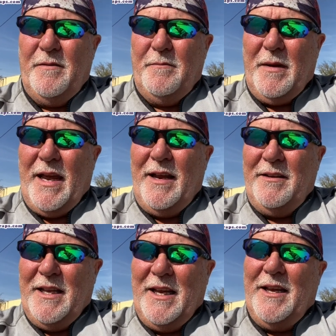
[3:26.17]

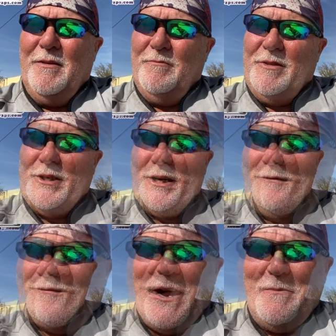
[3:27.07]
made the
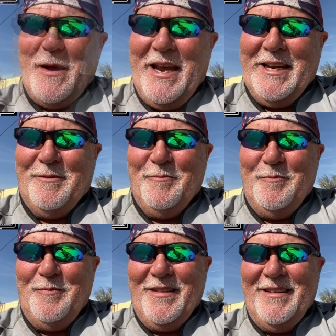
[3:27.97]
chicken fried
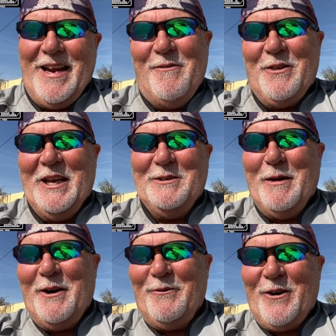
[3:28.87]
bacon. Everything's
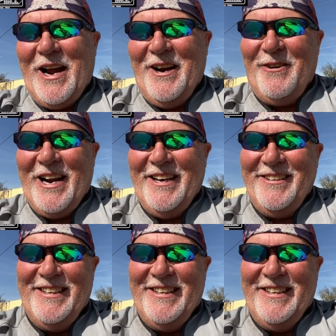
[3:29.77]
better fried, right?